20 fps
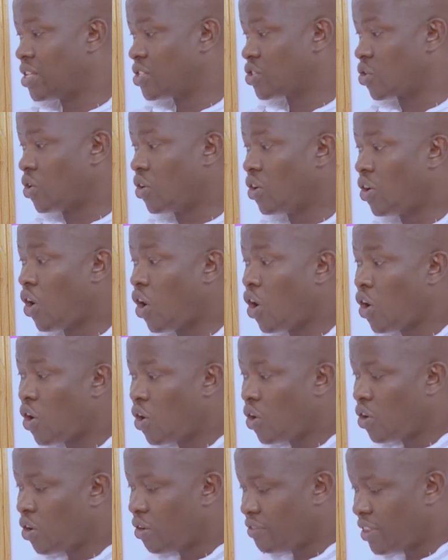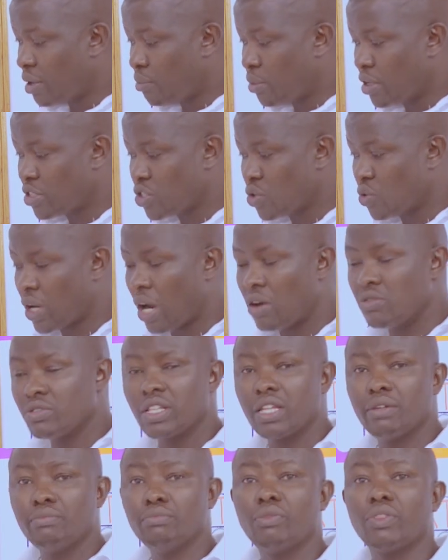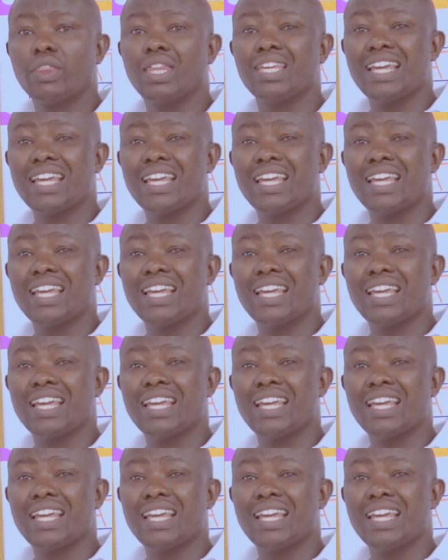So all of them as you count them,